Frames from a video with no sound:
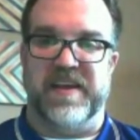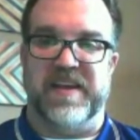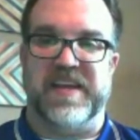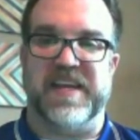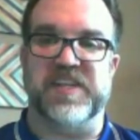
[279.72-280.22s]

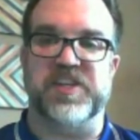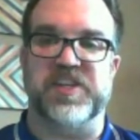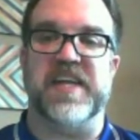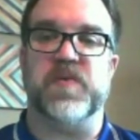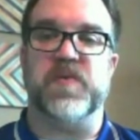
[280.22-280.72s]

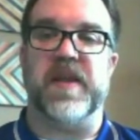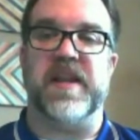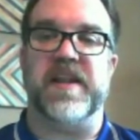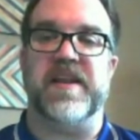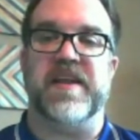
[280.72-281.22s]
KitchenAid
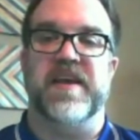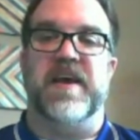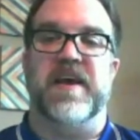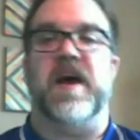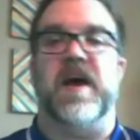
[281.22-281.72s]
tweeted
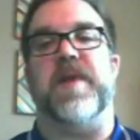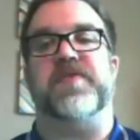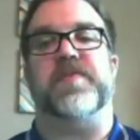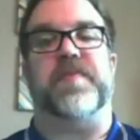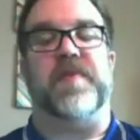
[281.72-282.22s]
about
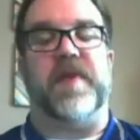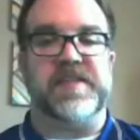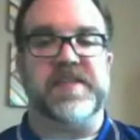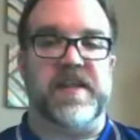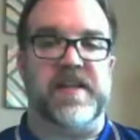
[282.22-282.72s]
the
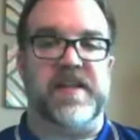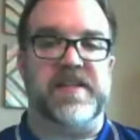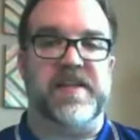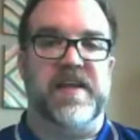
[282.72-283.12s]
president